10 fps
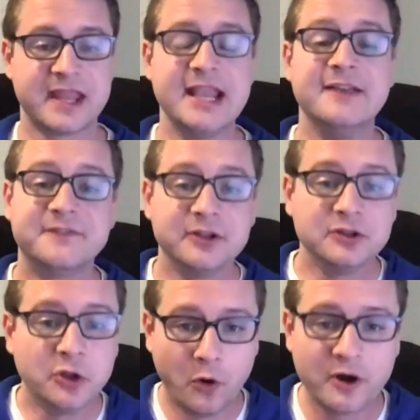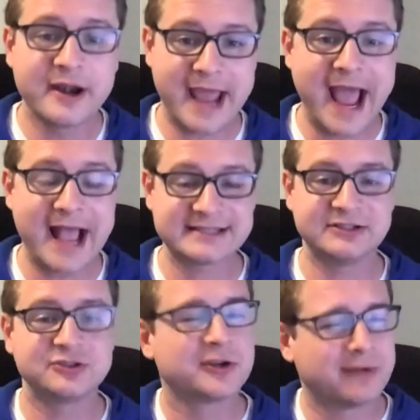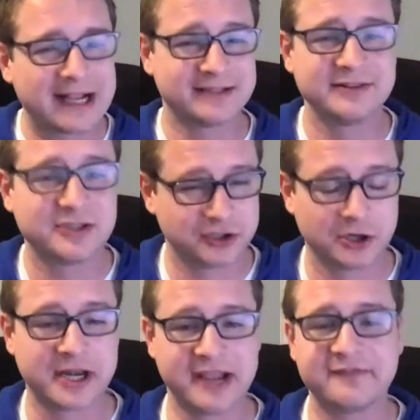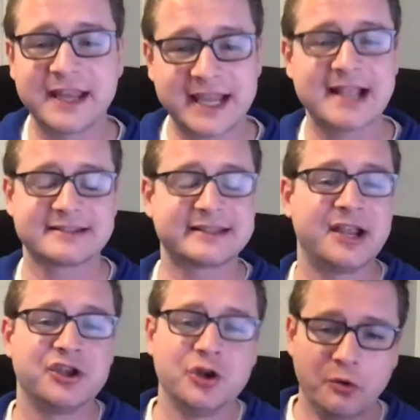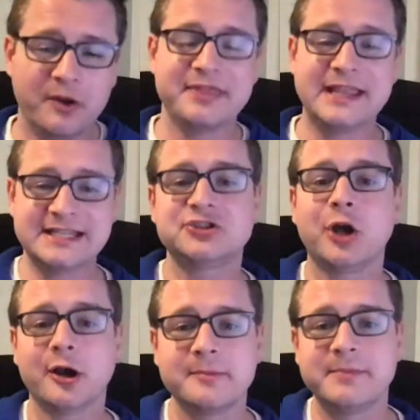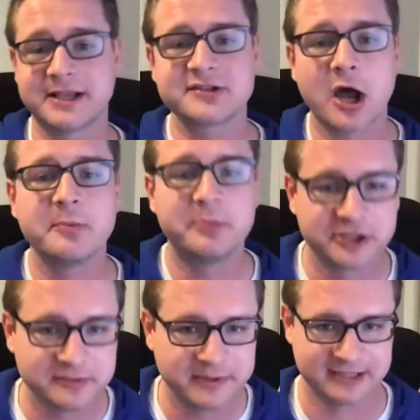if the Lord hasn't directed the journey, if they can't say, you know what, this started because God pushed me